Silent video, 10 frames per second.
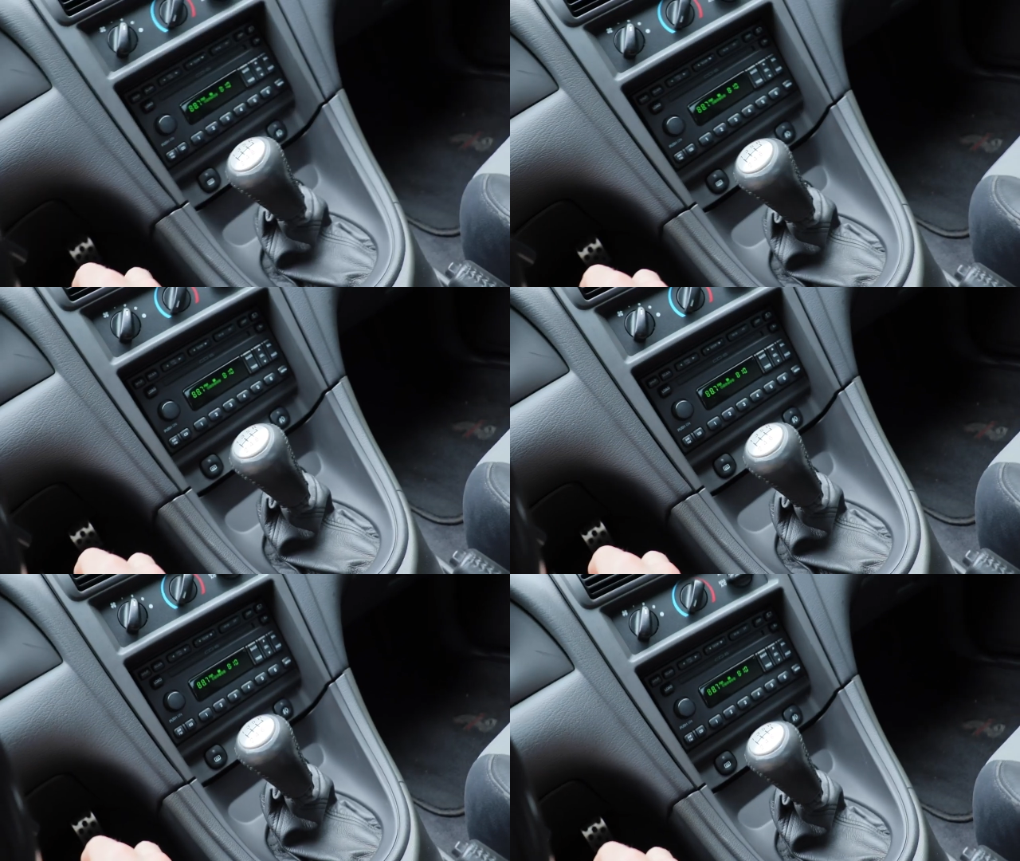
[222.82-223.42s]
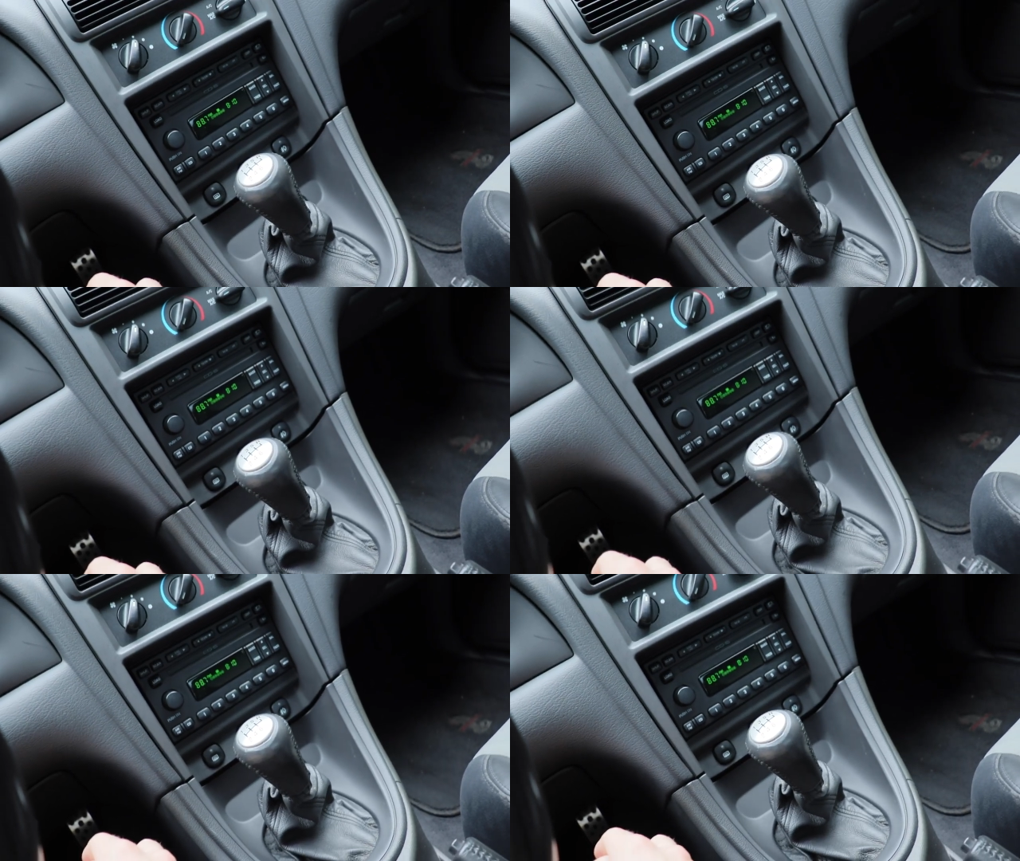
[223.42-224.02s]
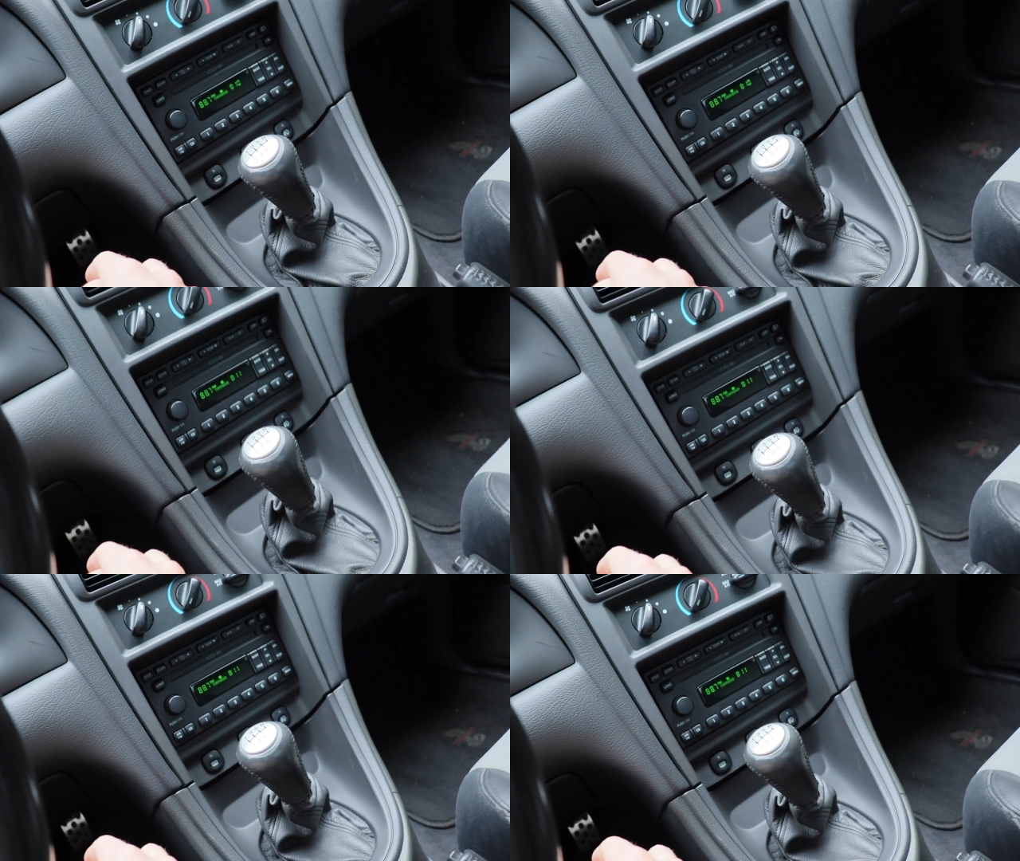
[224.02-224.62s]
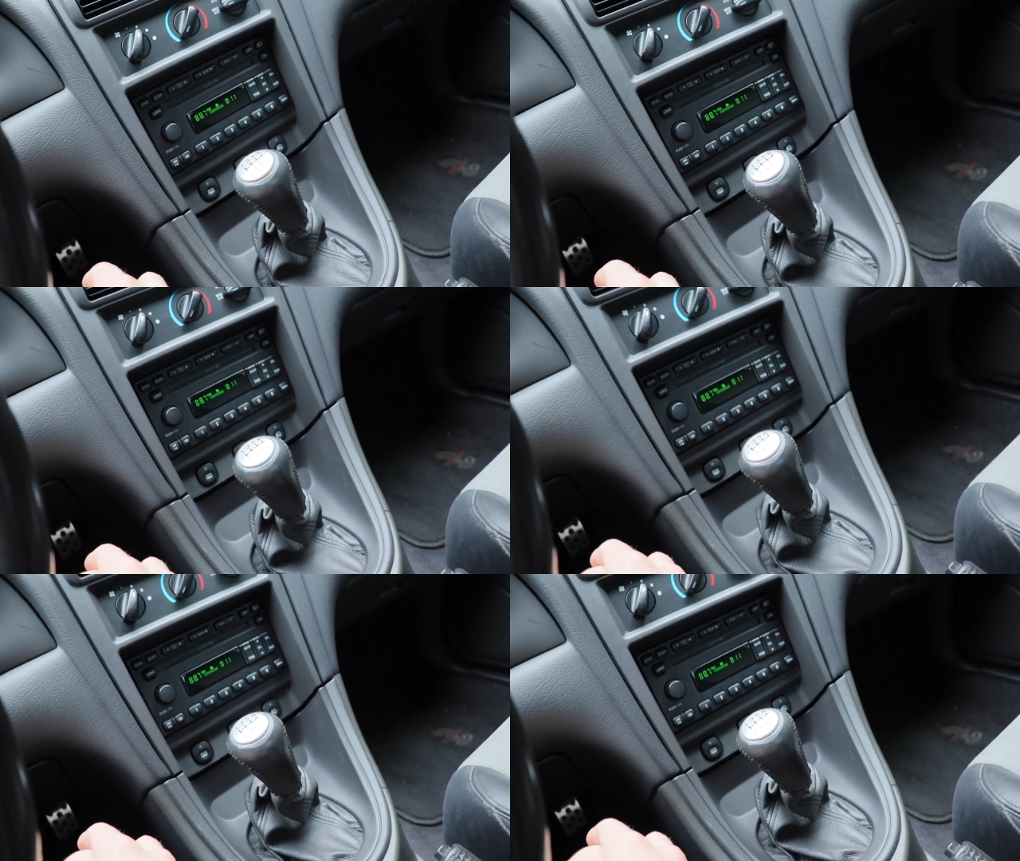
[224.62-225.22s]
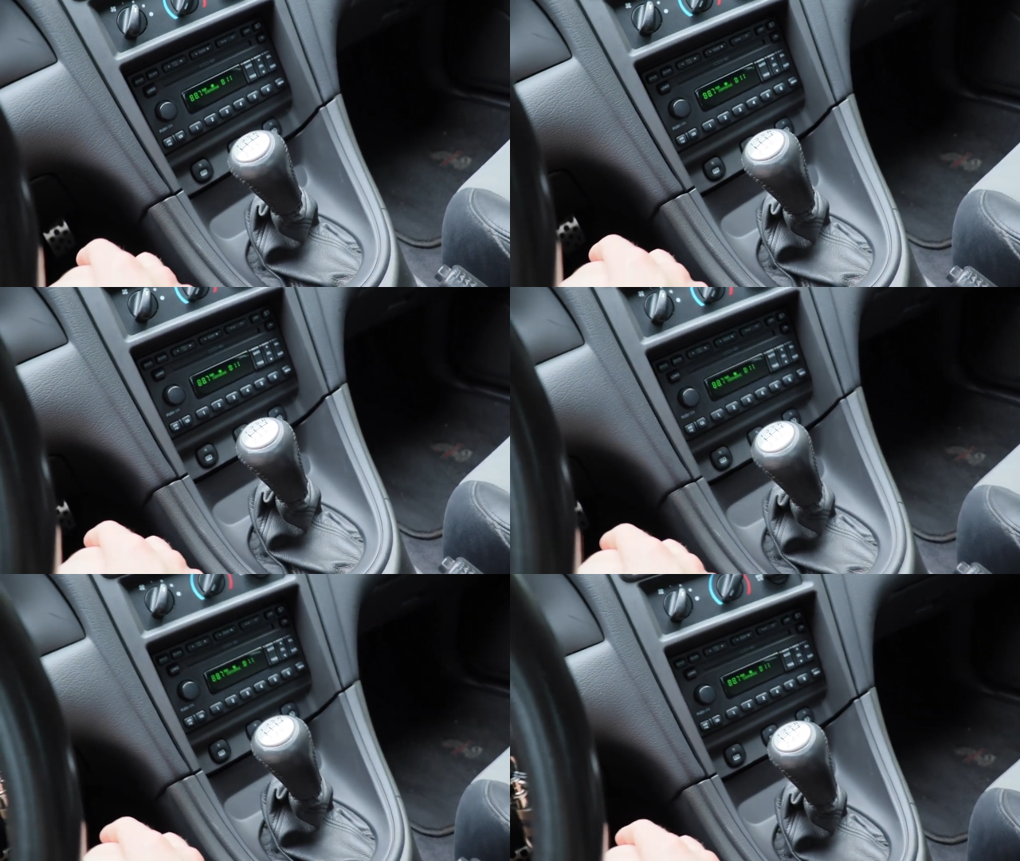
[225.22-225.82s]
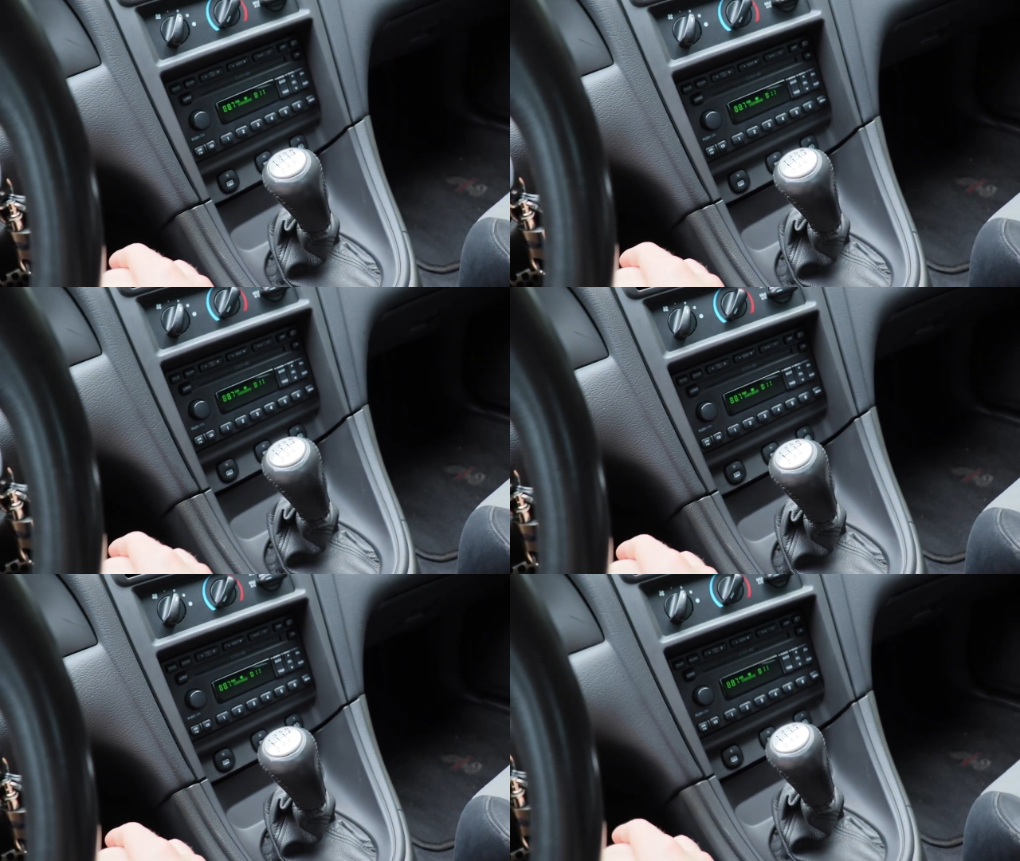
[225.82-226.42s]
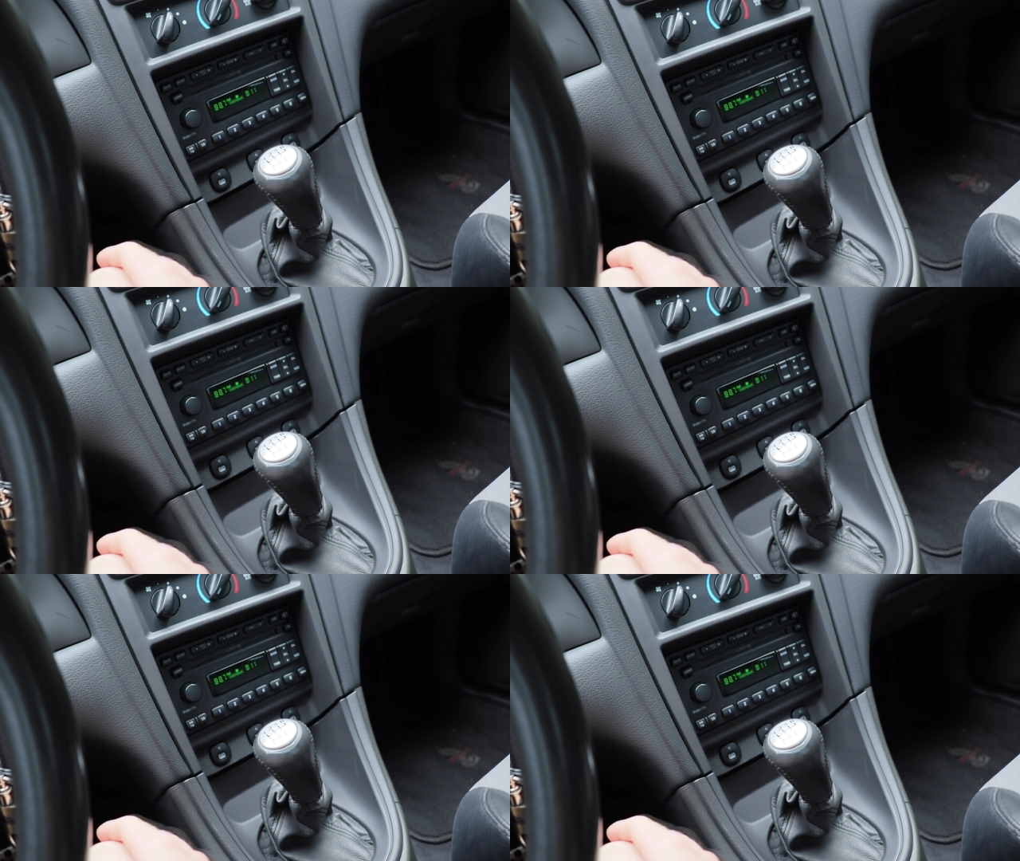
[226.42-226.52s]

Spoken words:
(no speaker visible)